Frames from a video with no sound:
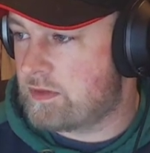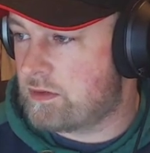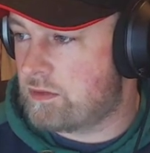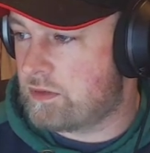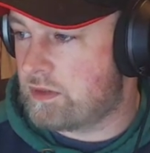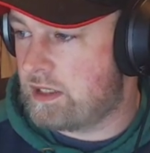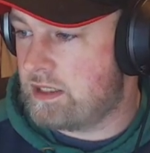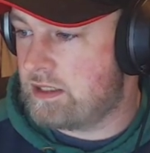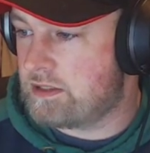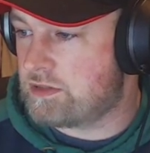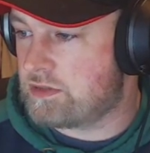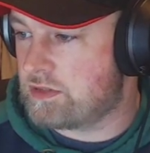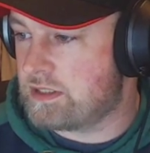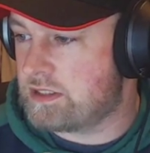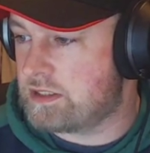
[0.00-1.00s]
Okay, so
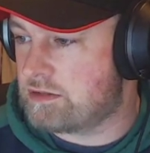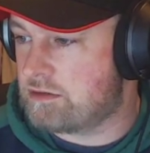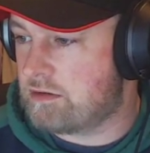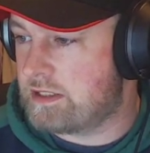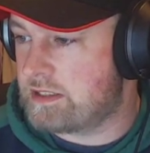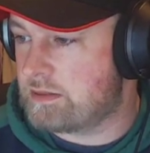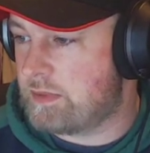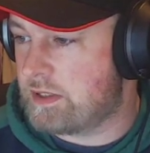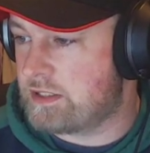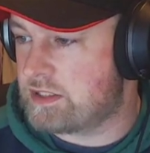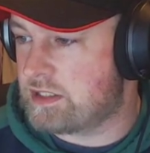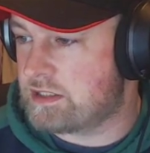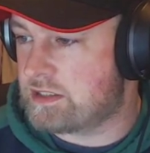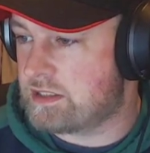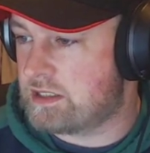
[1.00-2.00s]
this is Greater
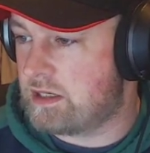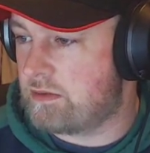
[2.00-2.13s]
Manchester down